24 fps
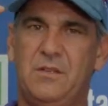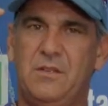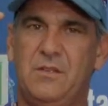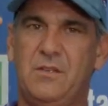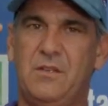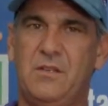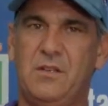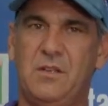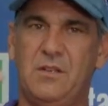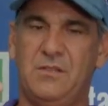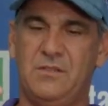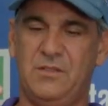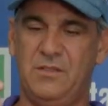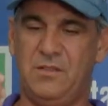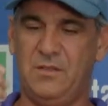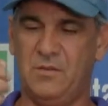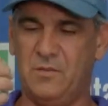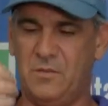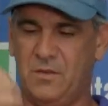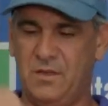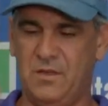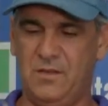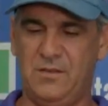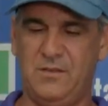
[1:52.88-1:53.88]
causing the
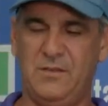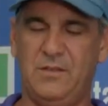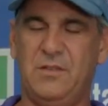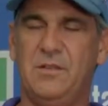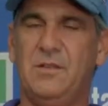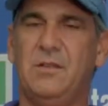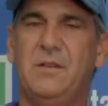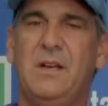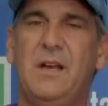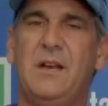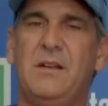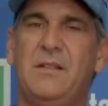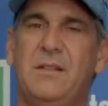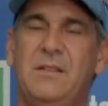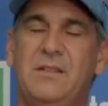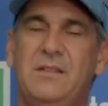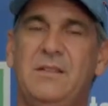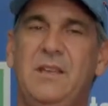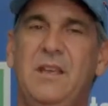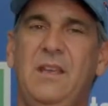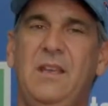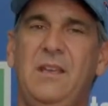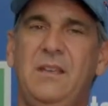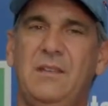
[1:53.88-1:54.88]
water to go out of the
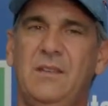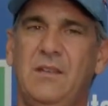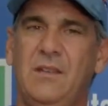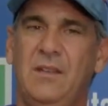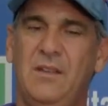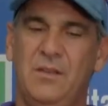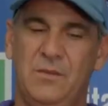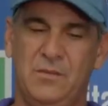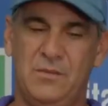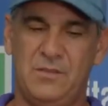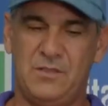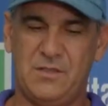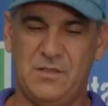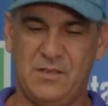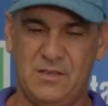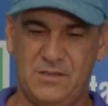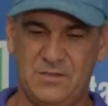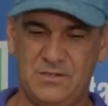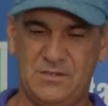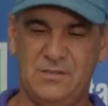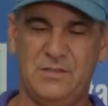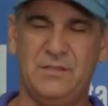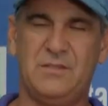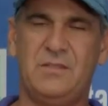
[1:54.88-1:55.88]
tank, which
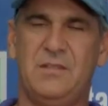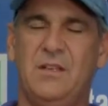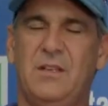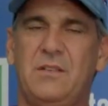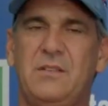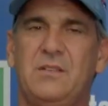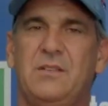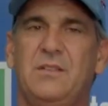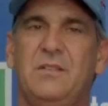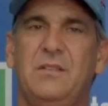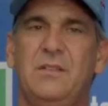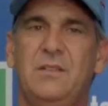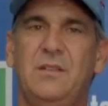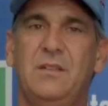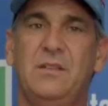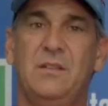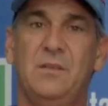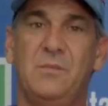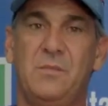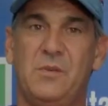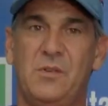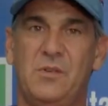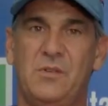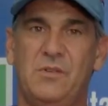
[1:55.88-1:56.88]
causes a suction in
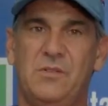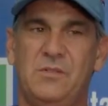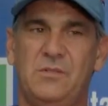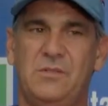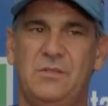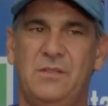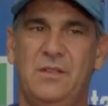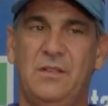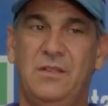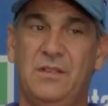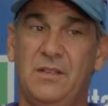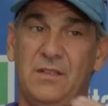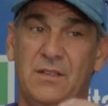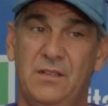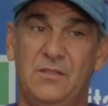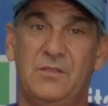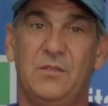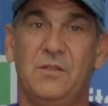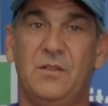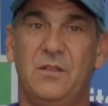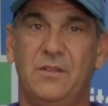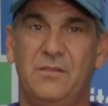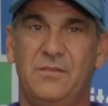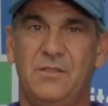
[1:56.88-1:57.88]
the bowl, and then the
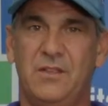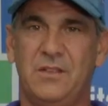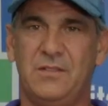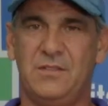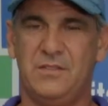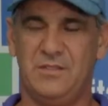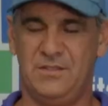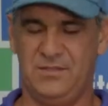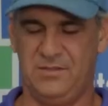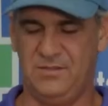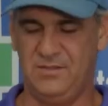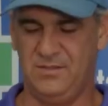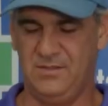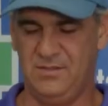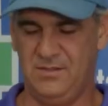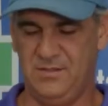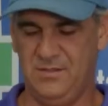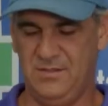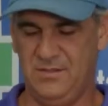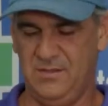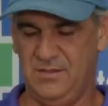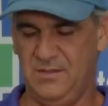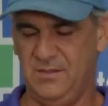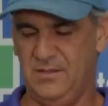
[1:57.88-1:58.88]
toilet flushes.
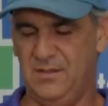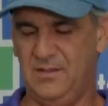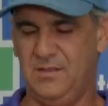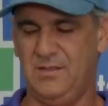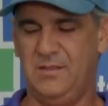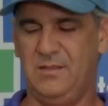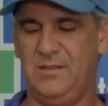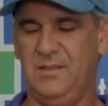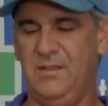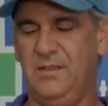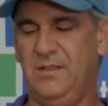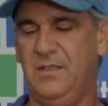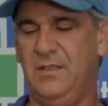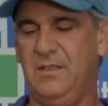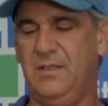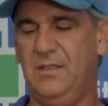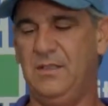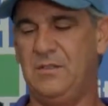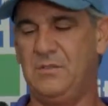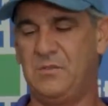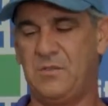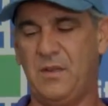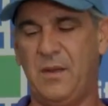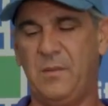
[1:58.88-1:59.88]
And then
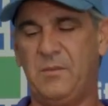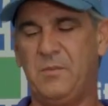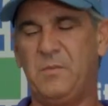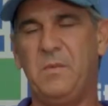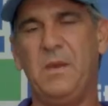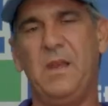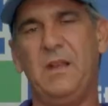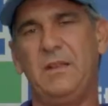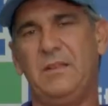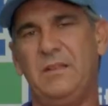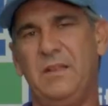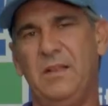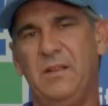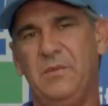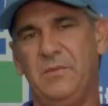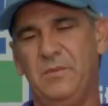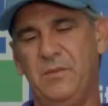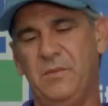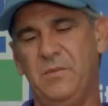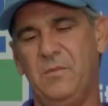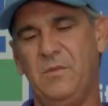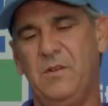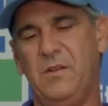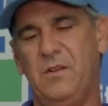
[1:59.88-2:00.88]
this drops back down with
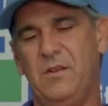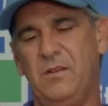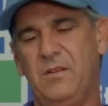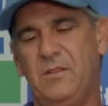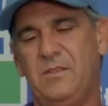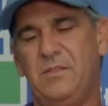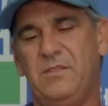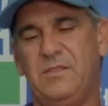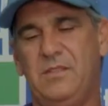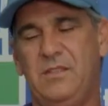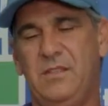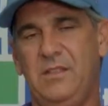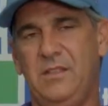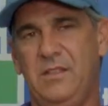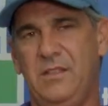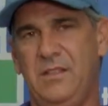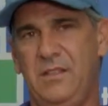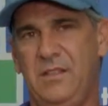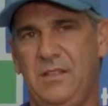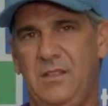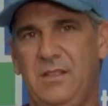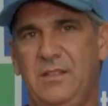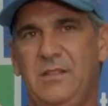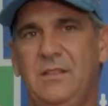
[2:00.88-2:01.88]
the water,
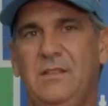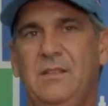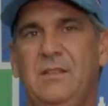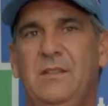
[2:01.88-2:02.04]
sealing it,